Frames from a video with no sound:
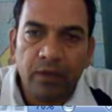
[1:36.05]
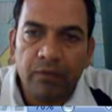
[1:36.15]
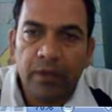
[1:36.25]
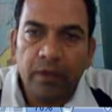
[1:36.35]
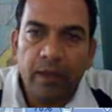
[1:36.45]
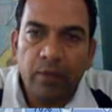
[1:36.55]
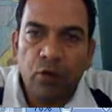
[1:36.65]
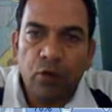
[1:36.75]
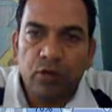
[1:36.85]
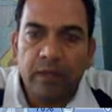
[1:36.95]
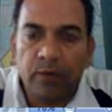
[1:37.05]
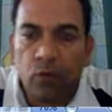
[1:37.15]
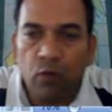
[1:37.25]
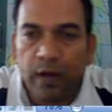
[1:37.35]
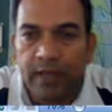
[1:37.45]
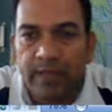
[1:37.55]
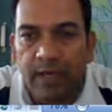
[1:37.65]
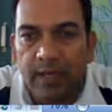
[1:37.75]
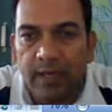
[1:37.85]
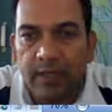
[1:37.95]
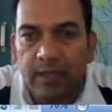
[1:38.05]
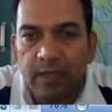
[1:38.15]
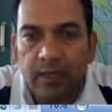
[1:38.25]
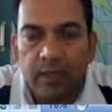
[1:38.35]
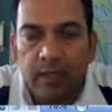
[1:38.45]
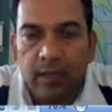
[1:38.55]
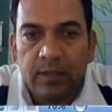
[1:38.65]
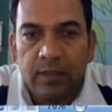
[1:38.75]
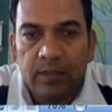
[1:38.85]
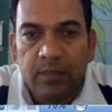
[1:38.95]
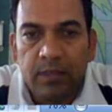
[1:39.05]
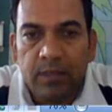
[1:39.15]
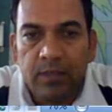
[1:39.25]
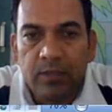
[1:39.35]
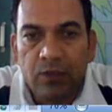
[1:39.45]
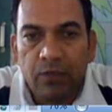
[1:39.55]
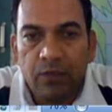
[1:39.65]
we have came across that what exactly this system consists of.